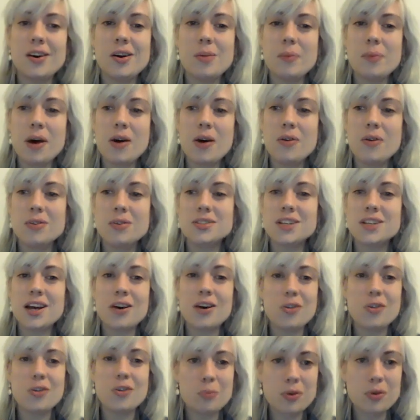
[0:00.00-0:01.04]
about
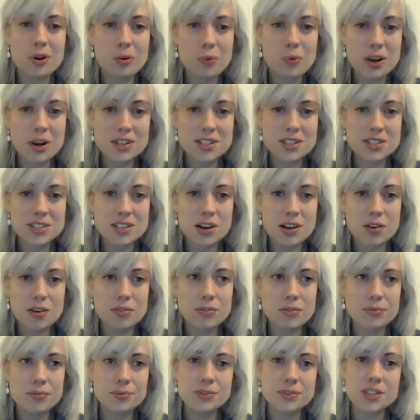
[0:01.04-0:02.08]
how the product works
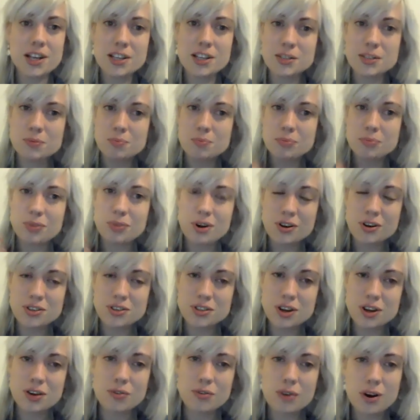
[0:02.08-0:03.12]
itself. So that's product
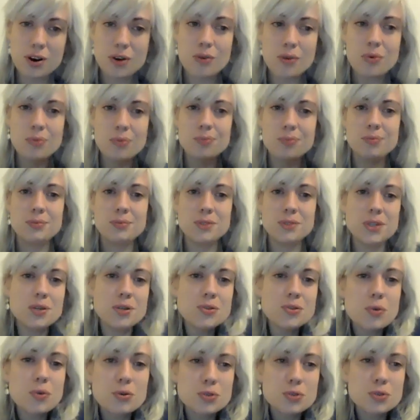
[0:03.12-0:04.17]
designer role. So
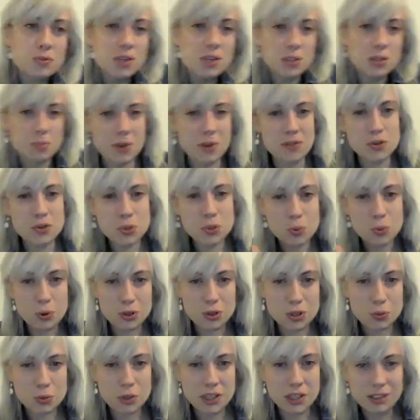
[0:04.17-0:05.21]
it's not, this a bit of a short
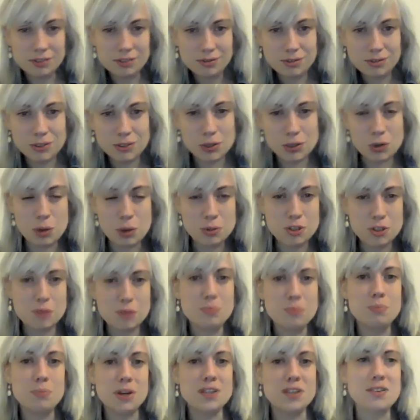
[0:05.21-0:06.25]
and sweet
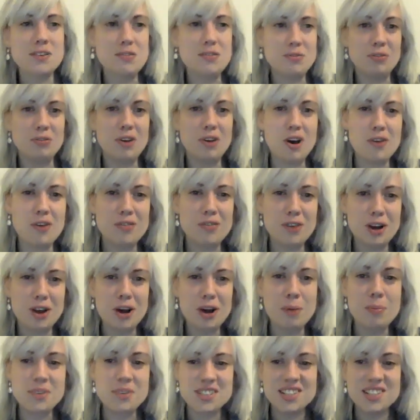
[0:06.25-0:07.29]
description, because I've kind of
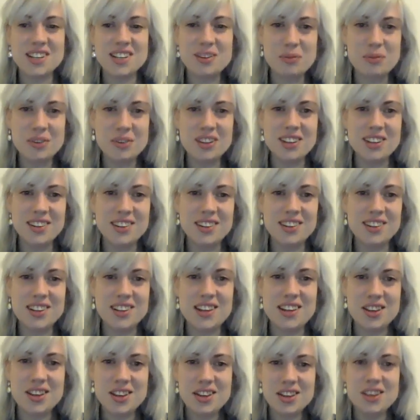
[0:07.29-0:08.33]
encompassed it within
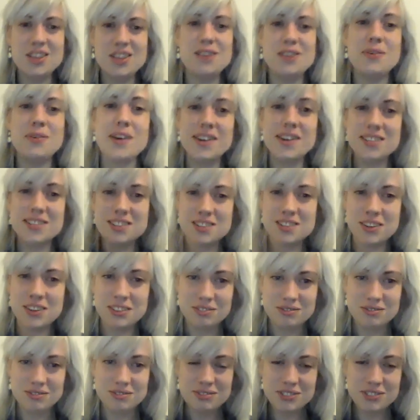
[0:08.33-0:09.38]
the UX
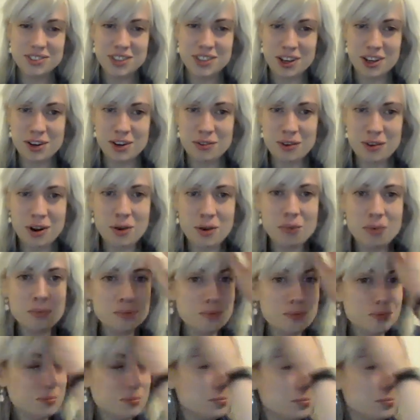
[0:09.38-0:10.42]
designer role.